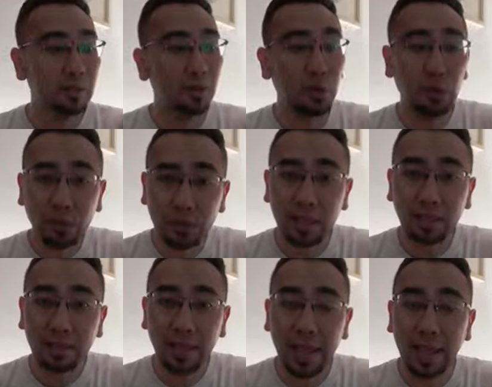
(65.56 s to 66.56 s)
to use
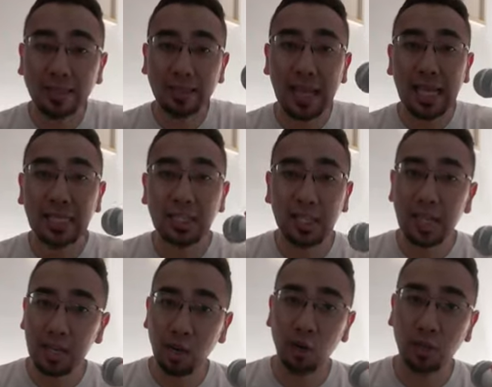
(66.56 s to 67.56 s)
this as a
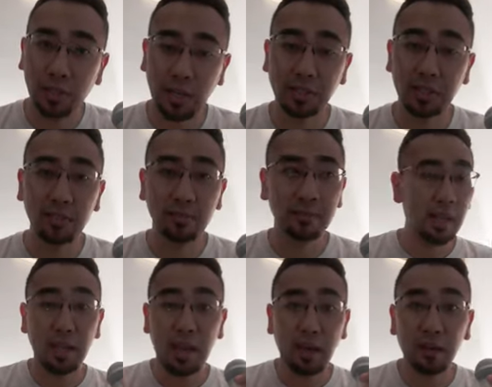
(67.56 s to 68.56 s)
sing-along session
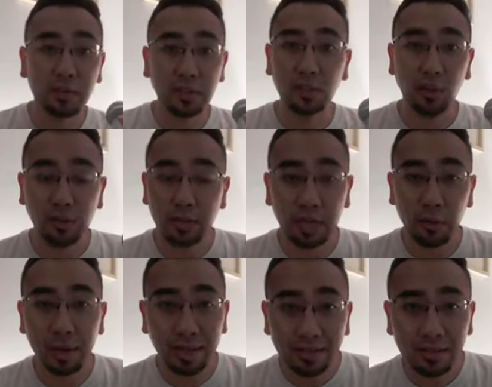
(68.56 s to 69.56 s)
in any of the songs that
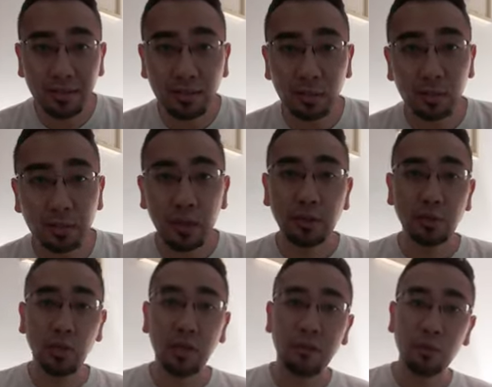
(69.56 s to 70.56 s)
you are listening to.
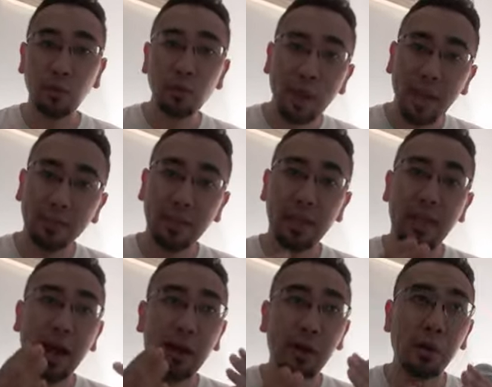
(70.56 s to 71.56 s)
So if you do have a
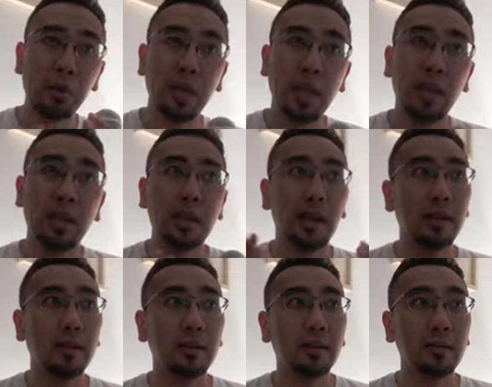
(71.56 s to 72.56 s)
karaoke kind
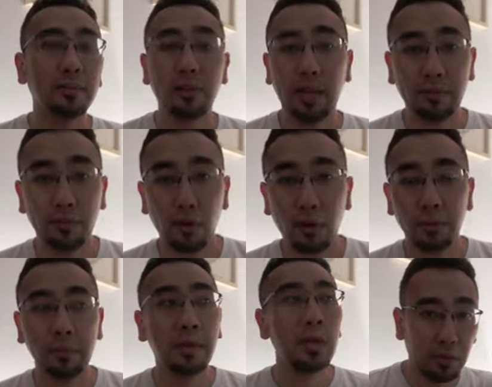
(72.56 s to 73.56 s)
of
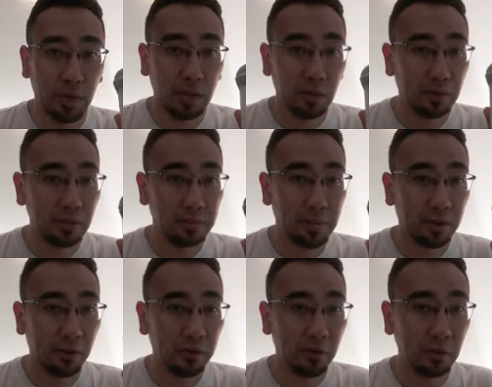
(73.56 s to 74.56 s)
platform, you can use this
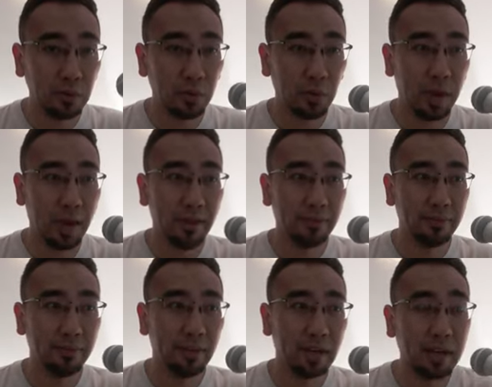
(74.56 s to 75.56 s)
microphone to have
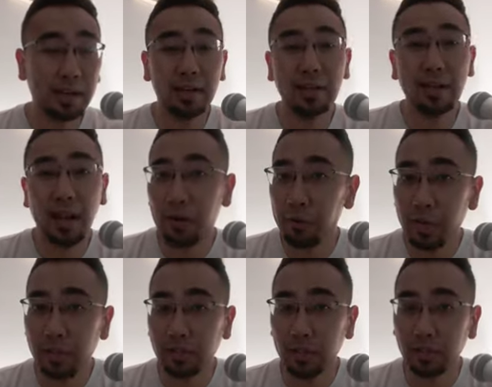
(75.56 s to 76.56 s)
a
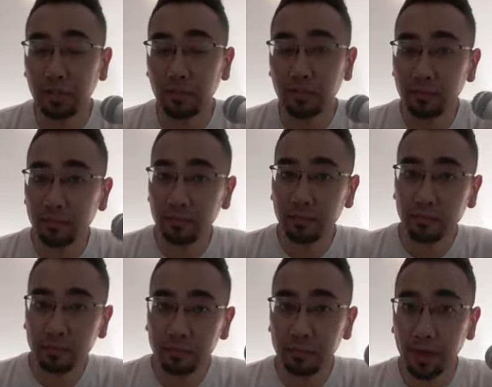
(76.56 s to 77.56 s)
karaoke session
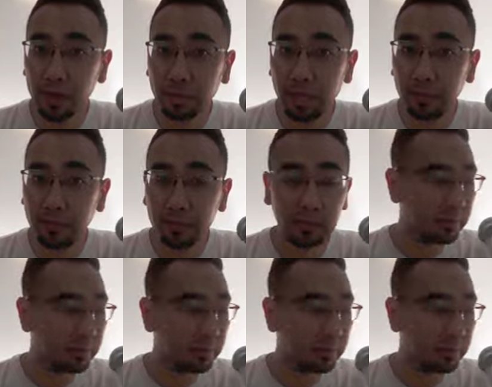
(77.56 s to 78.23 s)
by yourself.